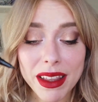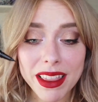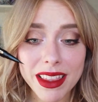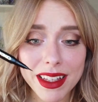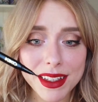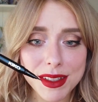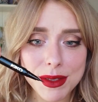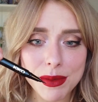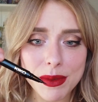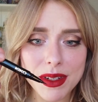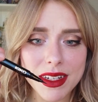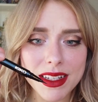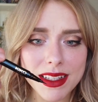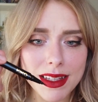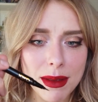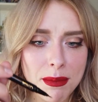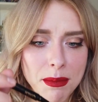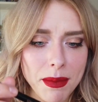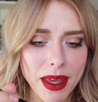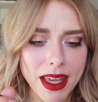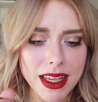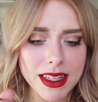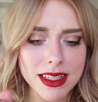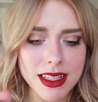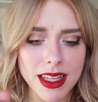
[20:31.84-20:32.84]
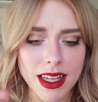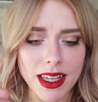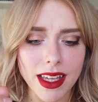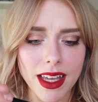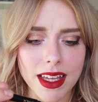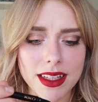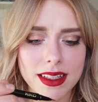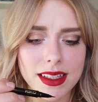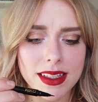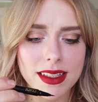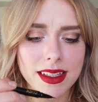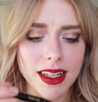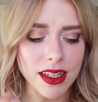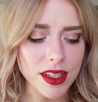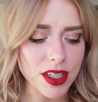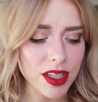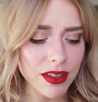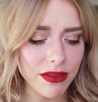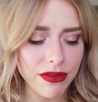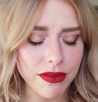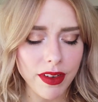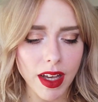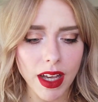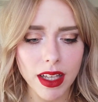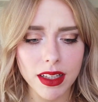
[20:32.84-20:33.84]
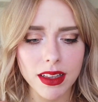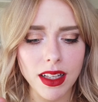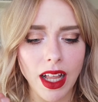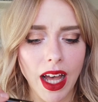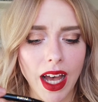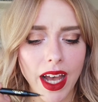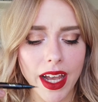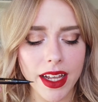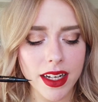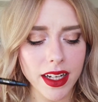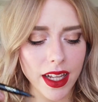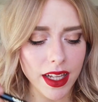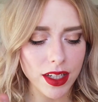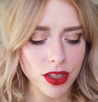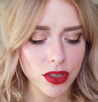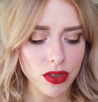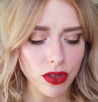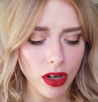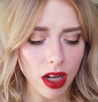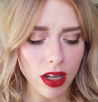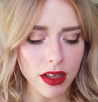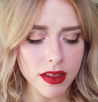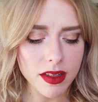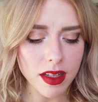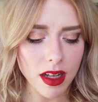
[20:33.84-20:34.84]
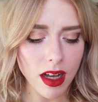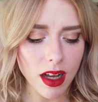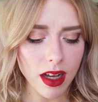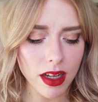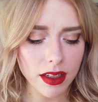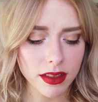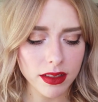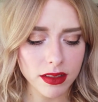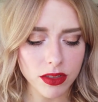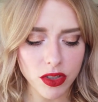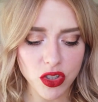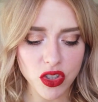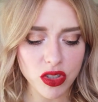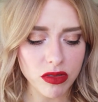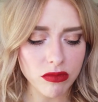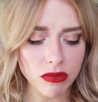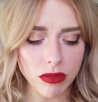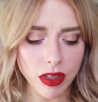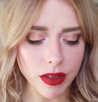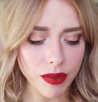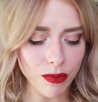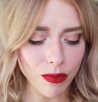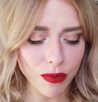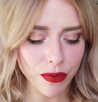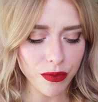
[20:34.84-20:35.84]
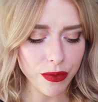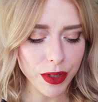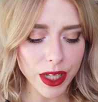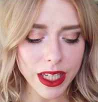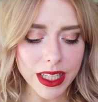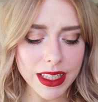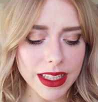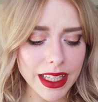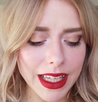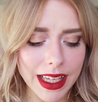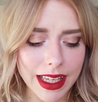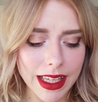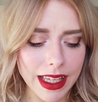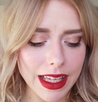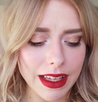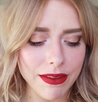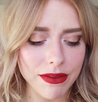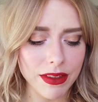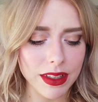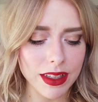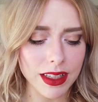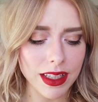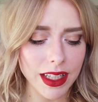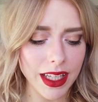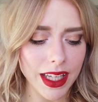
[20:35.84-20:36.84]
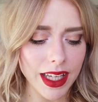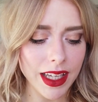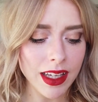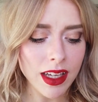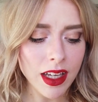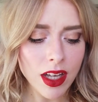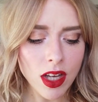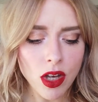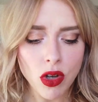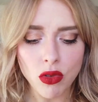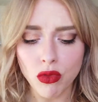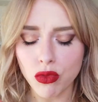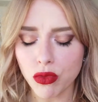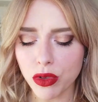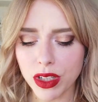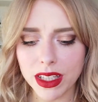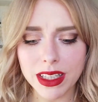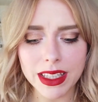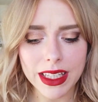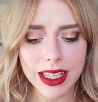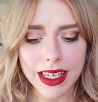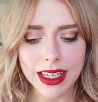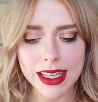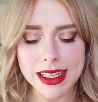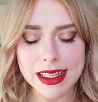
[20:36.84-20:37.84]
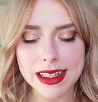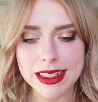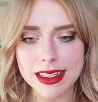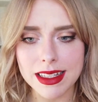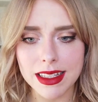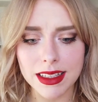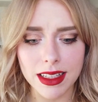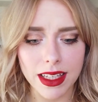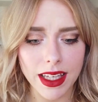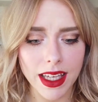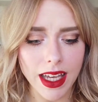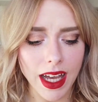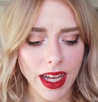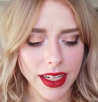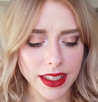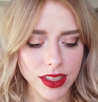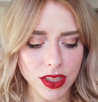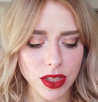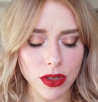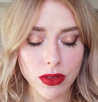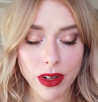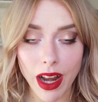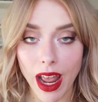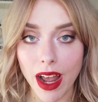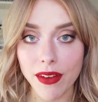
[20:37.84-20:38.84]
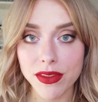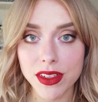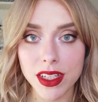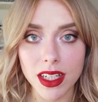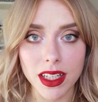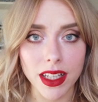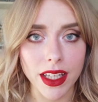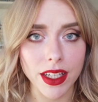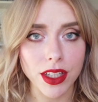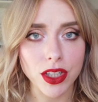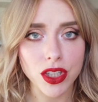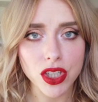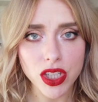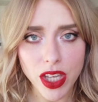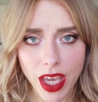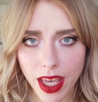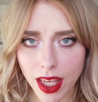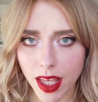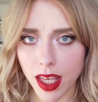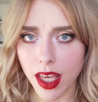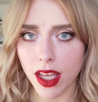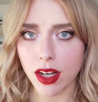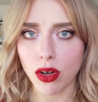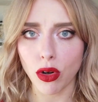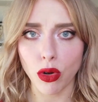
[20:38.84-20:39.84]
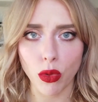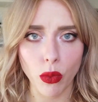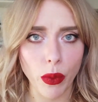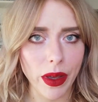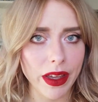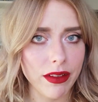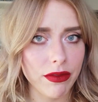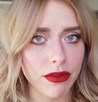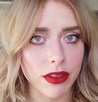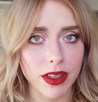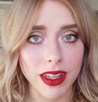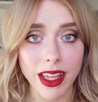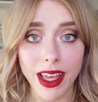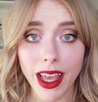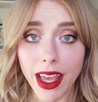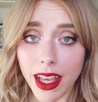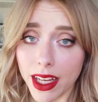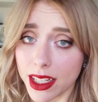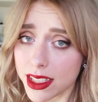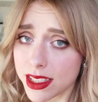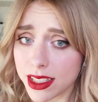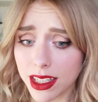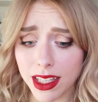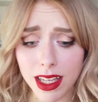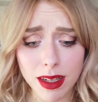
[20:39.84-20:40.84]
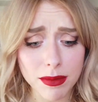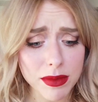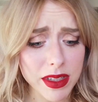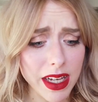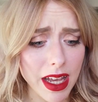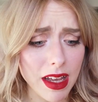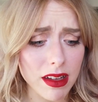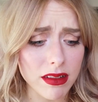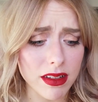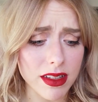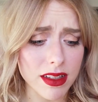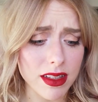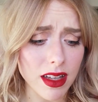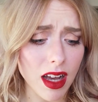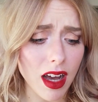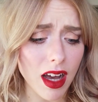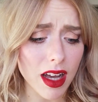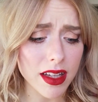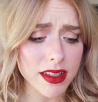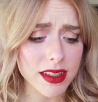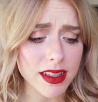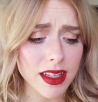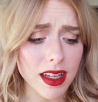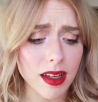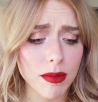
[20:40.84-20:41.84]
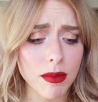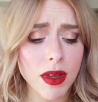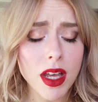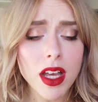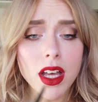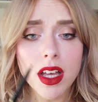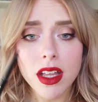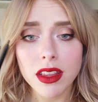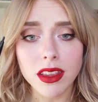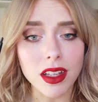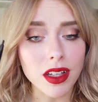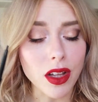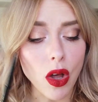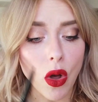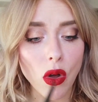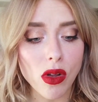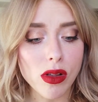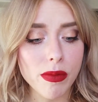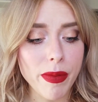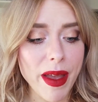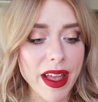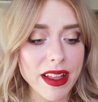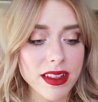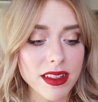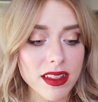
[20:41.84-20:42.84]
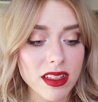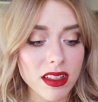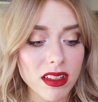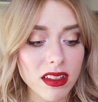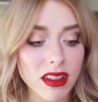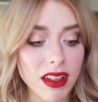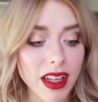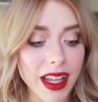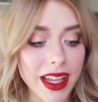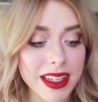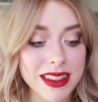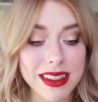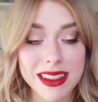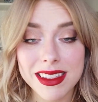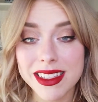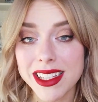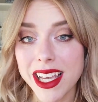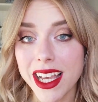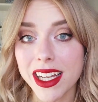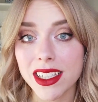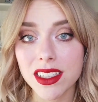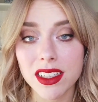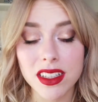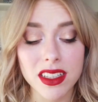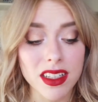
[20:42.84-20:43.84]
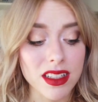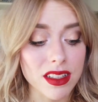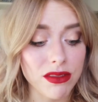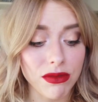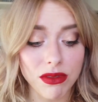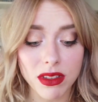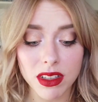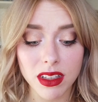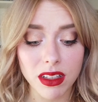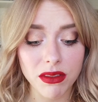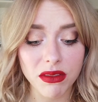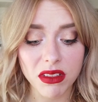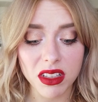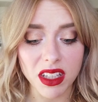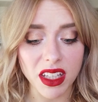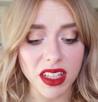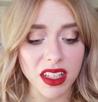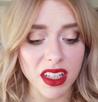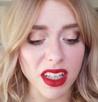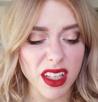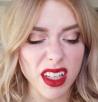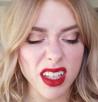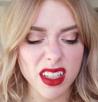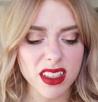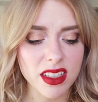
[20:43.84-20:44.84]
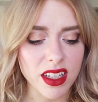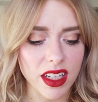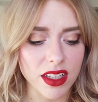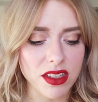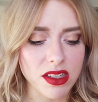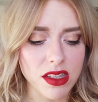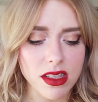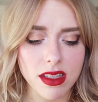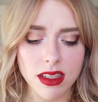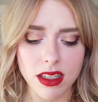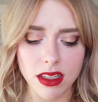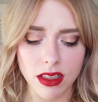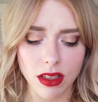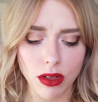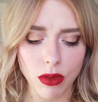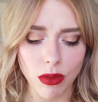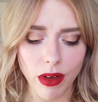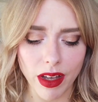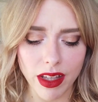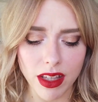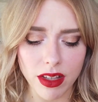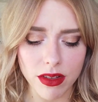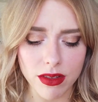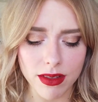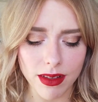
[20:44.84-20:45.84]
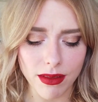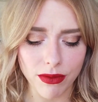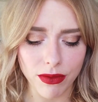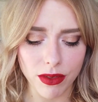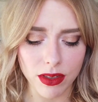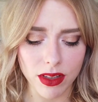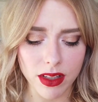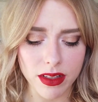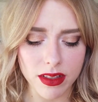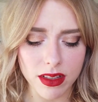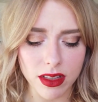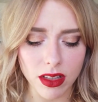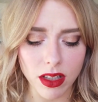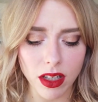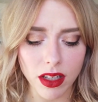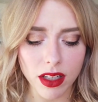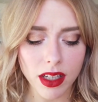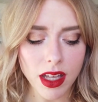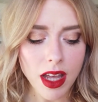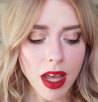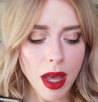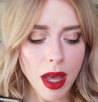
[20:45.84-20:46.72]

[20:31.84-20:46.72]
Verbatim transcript: but this one is amazing. It's such a fine line. It draws on really evenly, really easily. I don't have to like shake it or wait for the ink to come down. It's awesome. The Kohl pencil, it's standard. It's really, really good. I just didn't quite use it for this look,